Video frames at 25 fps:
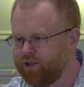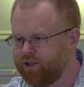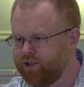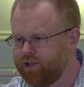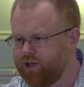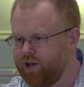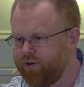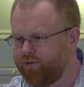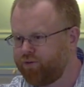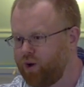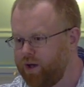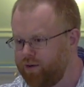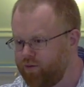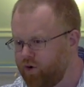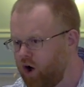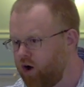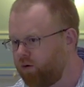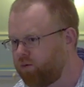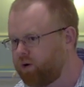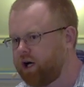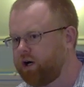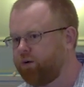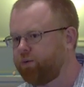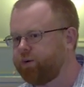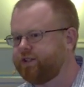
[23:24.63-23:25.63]
If we've
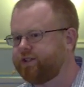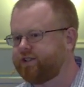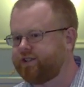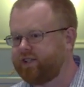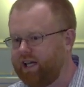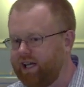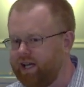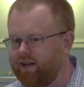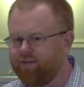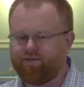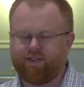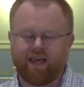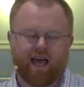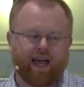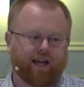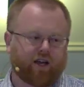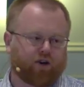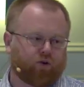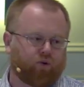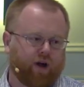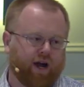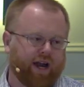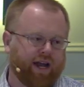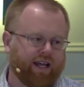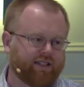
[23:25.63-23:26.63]
already received that
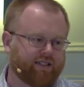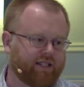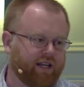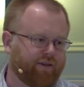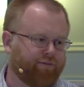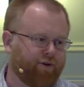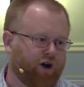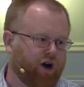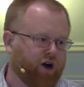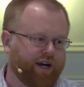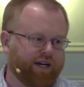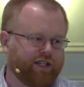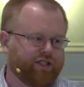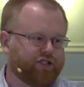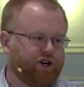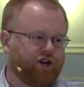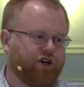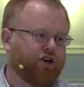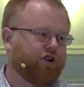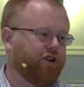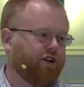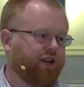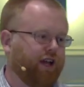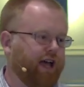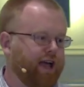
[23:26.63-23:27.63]
grace, if our
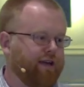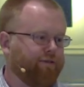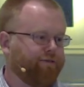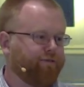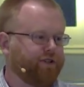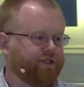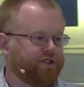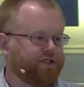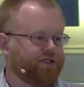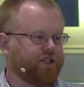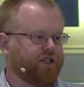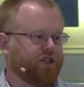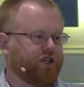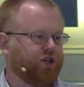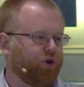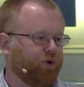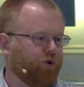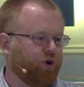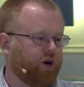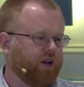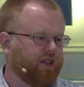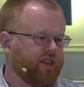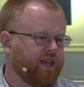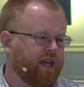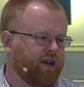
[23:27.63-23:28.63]
eternal life is
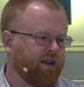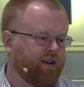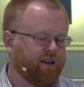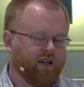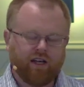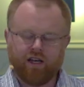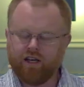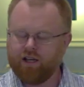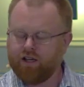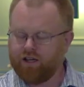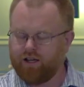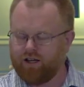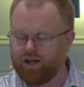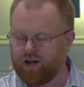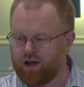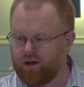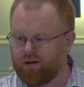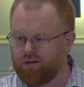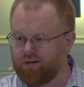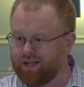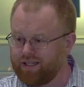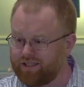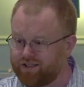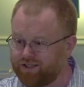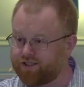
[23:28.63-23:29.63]
secure, then, you know,
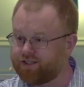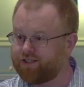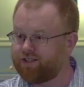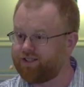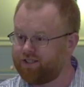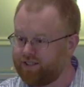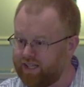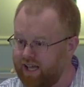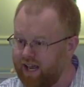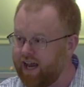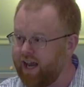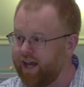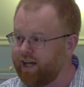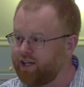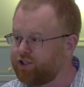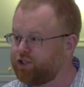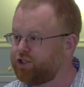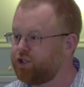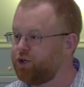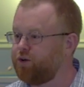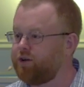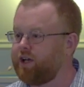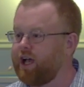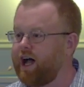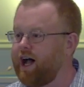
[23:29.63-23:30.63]
let's just sin
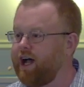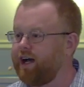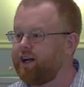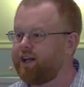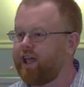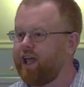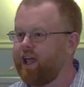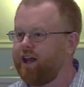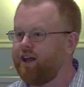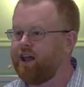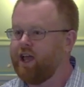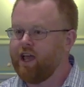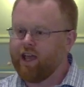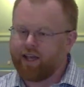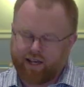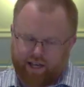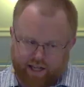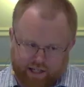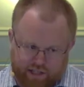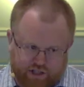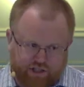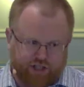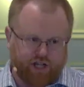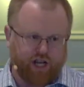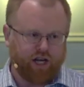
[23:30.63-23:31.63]
so God can
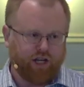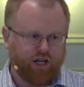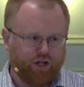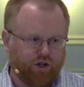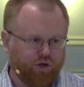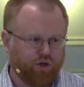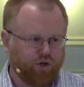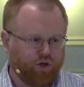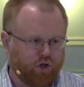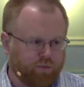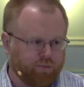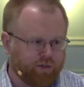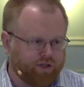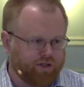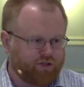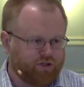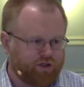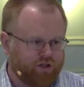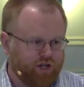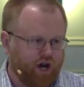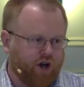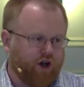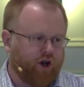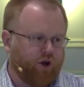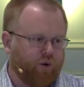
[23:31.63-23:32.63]
continue to
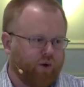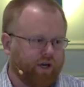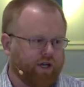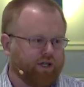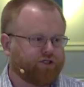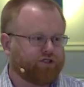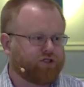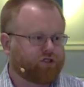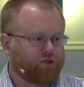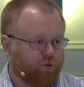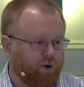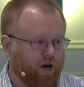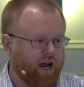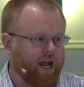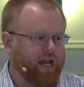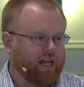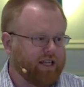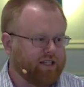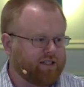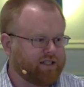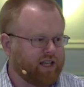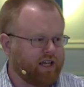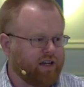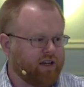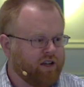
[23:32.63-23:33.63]
bestow His
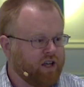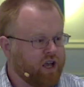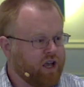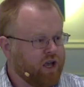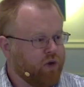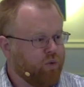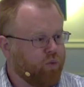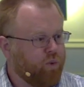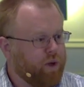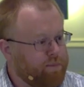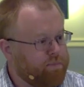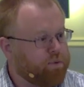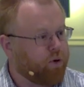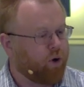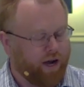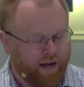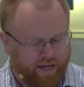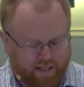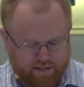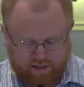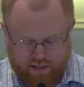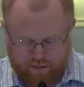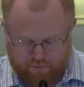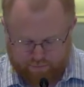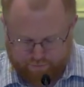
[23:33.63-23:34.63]
grace and we
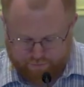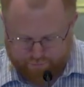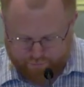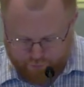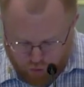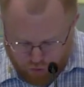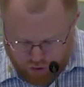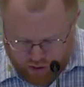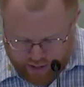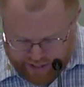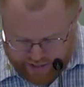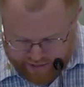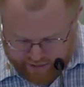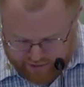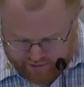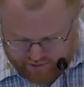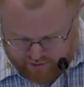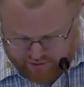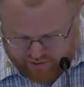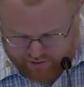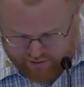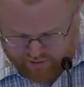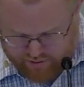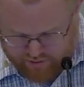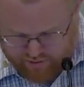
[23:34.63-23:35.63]
praise Him for
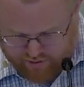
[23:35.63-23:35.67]
it.